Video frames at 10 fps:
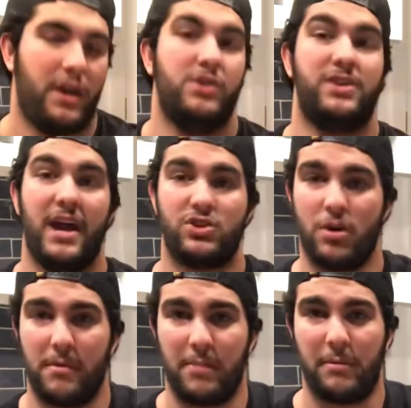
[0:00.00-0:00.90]
I use the extra
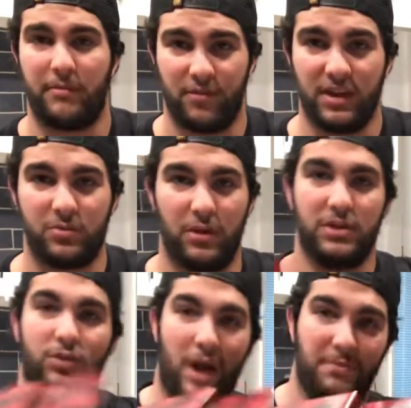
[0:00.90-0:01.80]
wrapping paper for this one
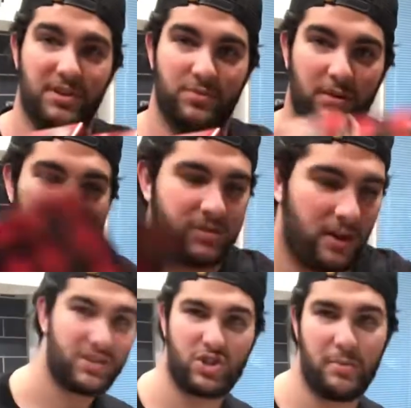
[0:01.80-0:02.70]
to wrap this one, so
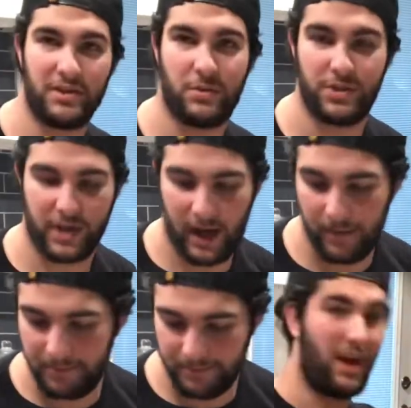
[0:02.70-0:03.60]
it just depends on what you
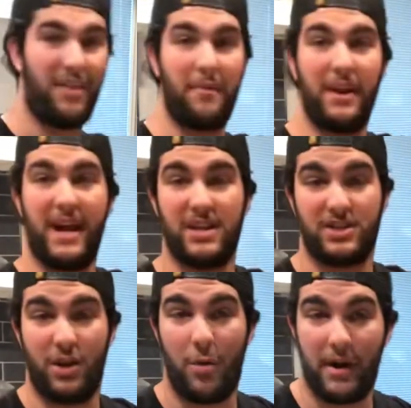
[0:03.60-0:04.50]
got. I think my dad's
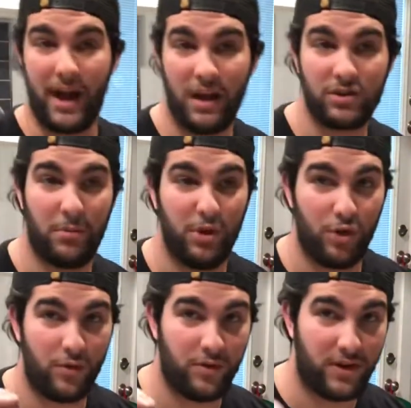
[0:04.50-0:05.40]
actually home right now, so I'm gonna
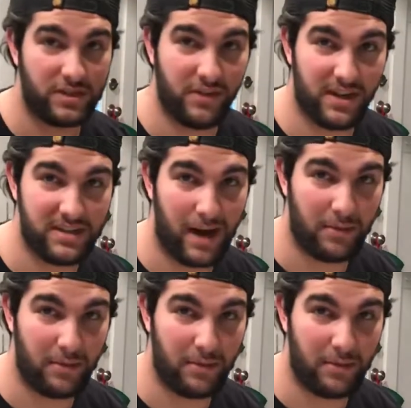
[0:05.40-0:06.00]
do the rest of it a time